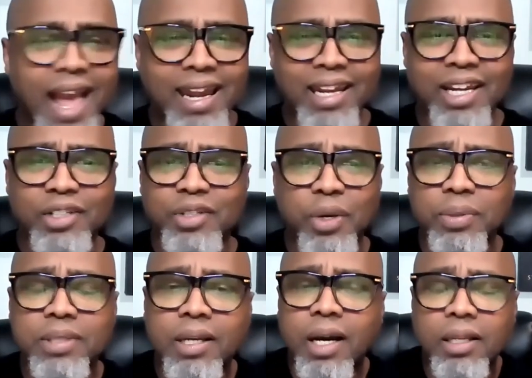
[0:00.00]
Got nothing to do
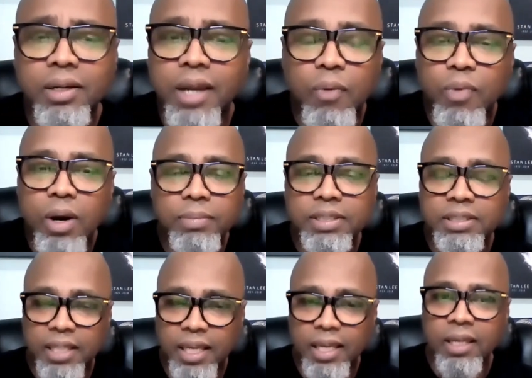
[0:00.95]
with the color of that
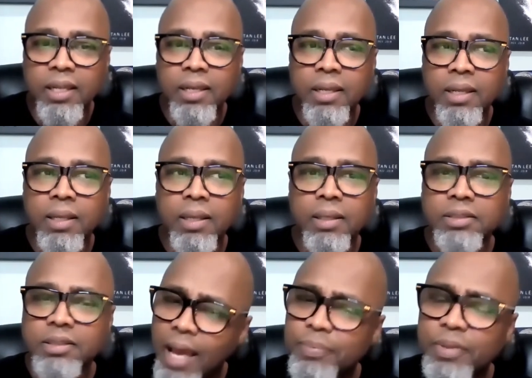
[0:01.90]
woman's skin.
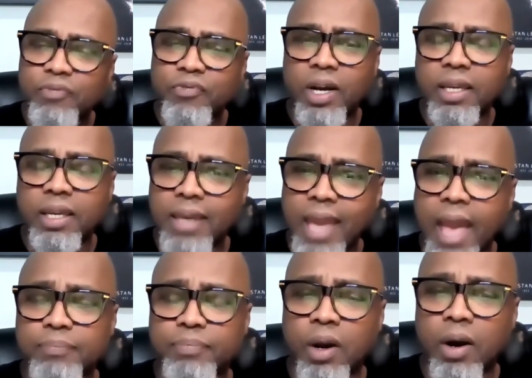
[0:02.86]
Stop the fucking
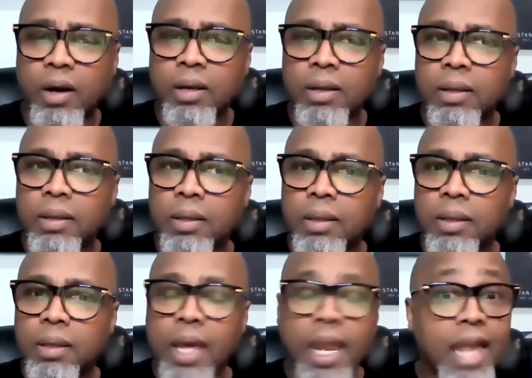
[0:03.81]
cap, y'all.
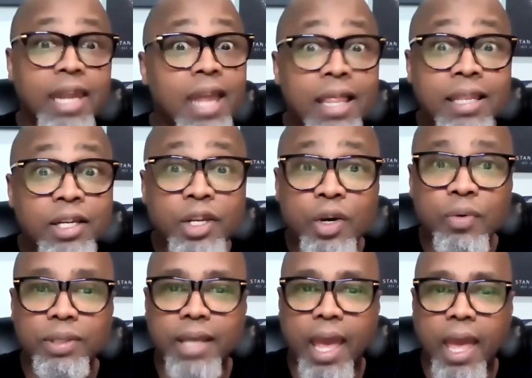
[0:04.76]
Ain't got nothing to do
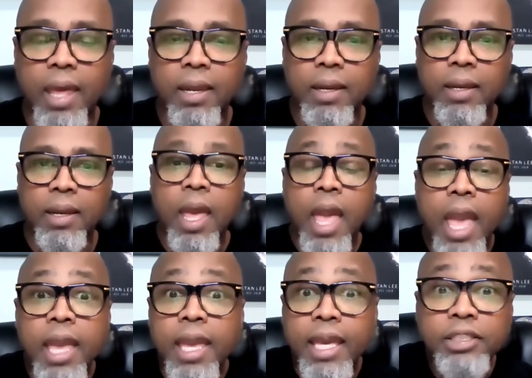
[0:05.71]
with that.
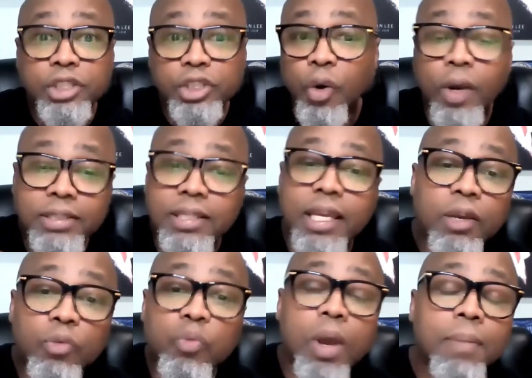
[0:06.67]
And his choice
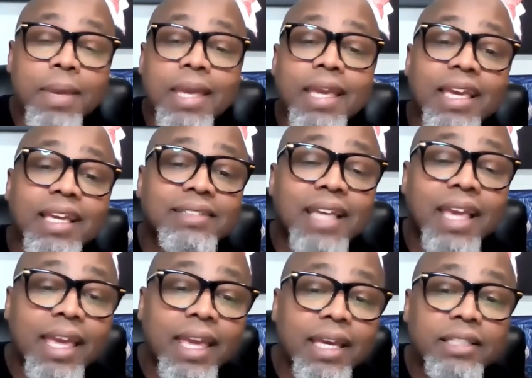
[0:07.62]
in women is
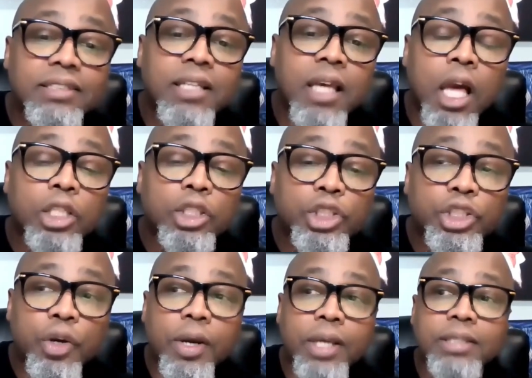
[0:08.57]
his
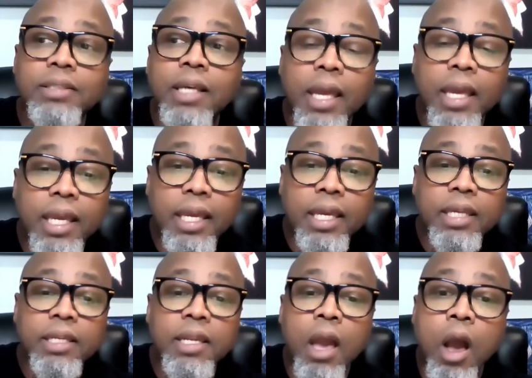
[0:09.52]
choice
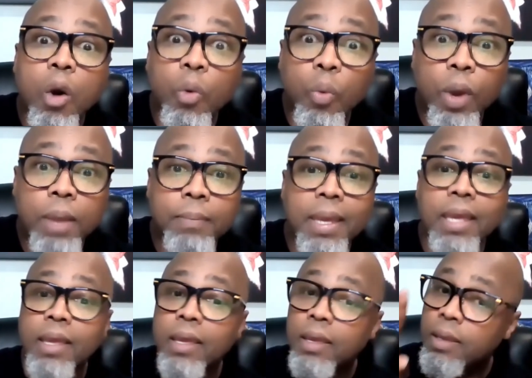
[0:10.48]
in women,
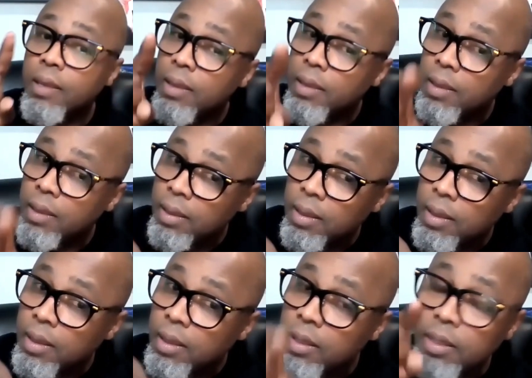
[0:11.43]

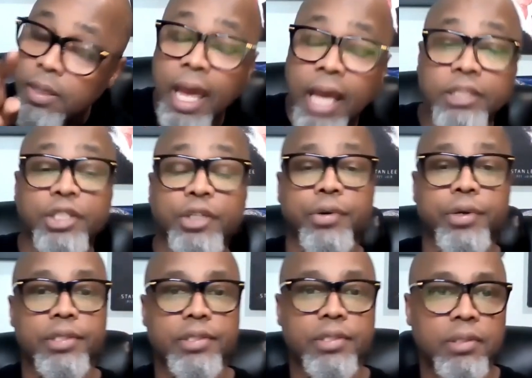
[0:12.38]
not
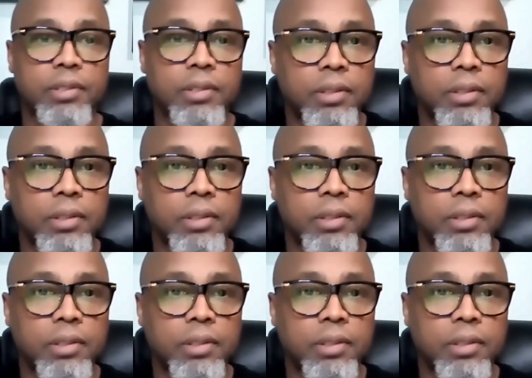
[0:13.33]
yours.